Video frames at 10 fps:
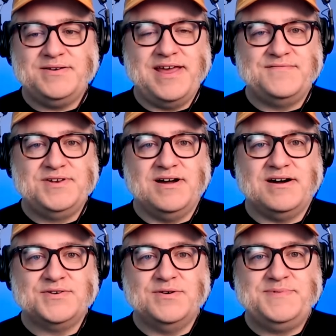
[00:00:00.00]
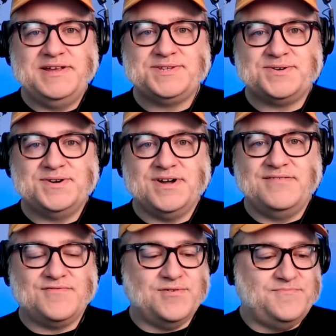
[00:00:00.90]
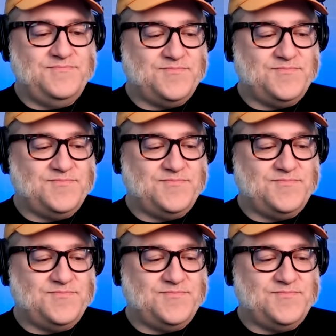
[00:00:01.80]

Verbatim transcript: don't have auto updates turned on for